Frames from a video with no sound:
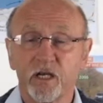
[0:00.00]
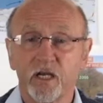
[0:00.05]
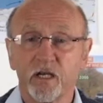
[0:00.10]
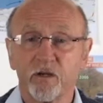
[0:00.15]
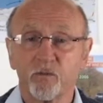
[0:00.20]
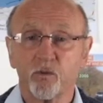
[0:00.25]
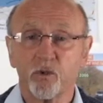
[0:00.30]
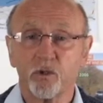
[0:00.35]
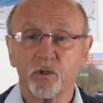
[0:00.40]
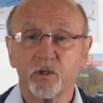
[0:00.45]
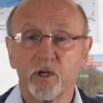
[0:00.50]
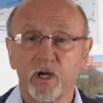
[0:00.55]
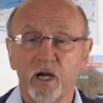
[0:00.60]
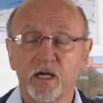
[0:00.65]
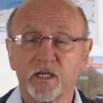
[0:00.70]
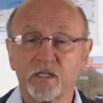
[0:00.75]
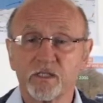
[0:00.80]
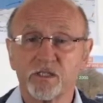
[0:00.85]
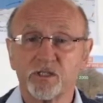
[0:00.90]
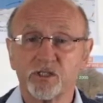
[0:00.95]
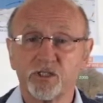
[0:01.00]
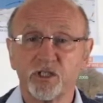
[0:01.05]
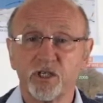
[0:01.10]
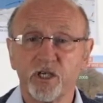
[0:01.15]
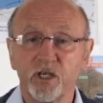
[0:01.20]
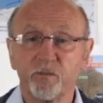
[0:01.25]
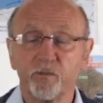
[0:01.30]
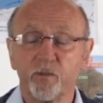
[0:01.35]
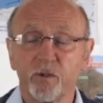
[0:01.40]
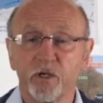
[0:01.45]
it will get
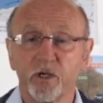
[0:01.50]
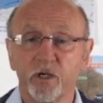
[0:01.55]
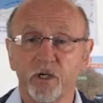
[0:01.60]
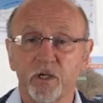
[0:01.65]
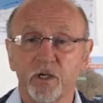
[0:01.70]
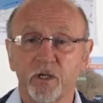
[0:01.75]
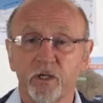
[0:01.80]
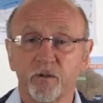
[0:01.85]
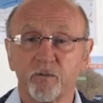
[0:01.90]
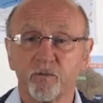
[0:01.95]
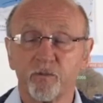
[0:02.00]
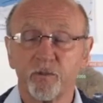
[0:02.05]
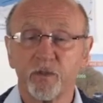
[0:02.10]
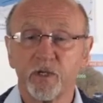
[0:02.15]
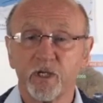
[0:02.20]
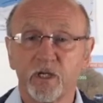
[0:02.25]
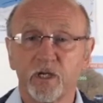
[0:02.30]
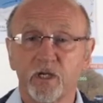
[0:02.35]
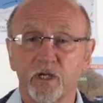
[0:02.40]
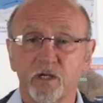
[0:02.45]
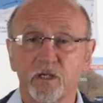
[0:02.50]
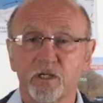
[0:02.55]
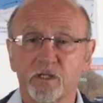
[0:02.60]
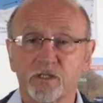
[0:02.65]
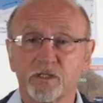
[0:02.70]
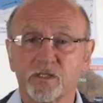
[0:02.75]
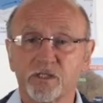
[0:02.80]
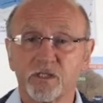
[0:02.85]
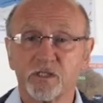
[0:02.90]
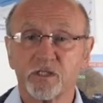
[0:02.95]
cheaper
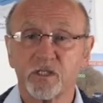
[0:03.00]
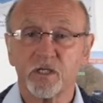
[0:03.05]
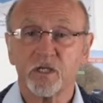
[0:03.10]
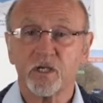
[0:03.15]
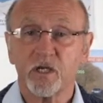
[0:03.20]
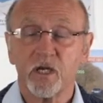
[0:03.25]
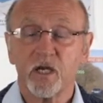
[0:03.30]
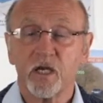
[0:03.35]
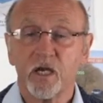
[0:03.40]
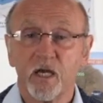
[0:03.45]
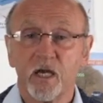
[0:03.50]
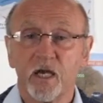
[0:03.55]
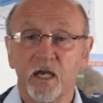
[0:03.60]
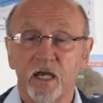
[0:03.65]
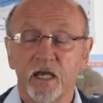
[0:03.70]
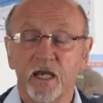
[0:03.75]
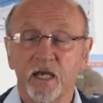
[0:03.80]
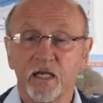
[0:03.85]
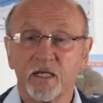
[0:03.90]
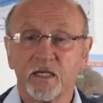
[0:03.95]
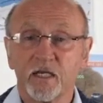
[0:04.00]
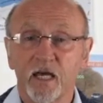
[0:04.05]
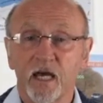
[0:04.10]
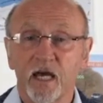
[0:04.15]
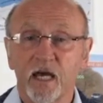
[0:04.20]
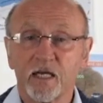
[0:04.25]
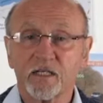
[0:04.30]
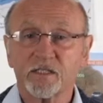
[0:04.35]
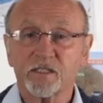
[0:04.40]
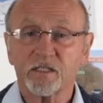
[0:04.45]
because it
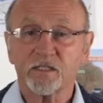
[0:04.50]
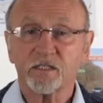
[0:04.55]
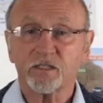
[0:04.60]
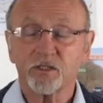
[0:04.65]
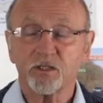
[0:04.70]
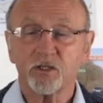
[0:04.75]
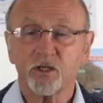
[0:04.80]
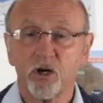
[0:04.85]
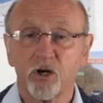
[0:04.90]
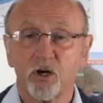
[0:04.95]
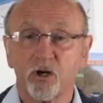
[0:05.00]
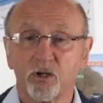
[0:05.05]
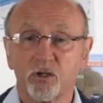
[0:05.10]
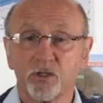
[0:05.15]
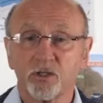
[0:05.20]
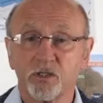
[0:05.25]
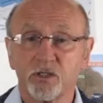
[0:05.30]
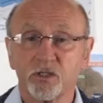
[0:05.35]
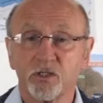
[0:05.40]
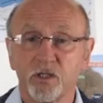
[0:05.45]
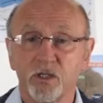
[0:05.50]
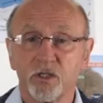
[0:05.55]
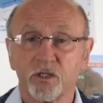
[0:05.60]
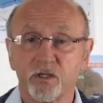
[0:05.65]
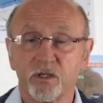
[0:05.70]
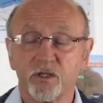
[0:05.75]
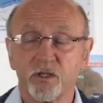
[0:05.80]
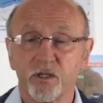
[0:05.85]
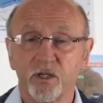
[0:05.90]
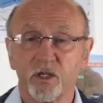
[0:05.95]
hasn't got
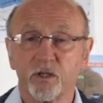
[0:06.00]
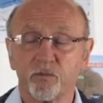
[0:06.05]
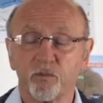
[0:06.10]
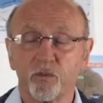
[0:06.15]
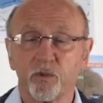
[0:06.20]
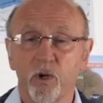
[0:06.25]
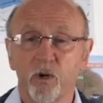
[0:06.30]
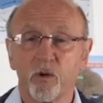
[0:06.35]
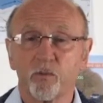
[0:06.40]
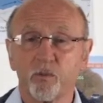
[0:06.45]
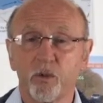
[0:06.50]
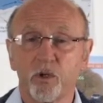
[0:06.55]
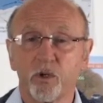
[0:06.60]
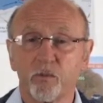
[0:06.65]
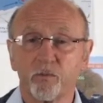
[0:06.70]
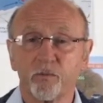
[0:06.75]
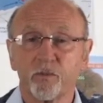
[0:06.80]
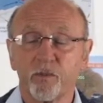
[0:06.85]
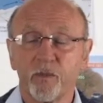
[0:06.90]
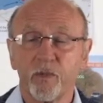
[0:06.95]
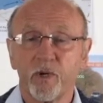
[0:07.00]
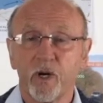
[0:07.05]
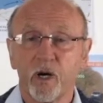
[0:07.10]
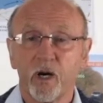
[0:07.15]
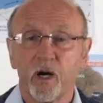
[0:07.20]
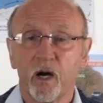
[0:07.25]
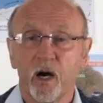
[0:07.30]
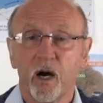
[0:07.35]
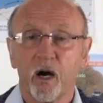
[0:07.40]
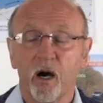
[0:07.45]
the problem
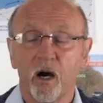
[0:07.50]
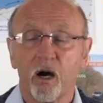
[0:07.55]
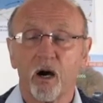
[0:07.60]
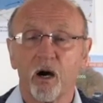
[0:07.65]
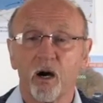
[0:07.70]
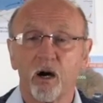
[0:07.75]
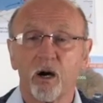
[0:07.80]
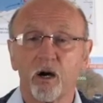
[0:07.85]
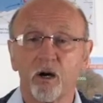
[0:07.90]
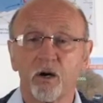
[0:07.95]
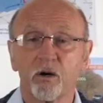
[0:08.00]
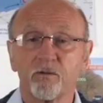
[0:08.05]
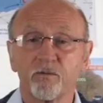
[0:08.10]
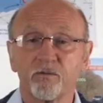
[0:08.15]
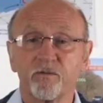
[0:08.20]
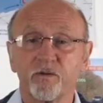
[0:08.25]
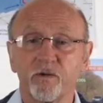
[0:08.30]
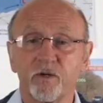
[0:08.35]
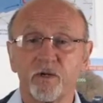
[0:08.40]
of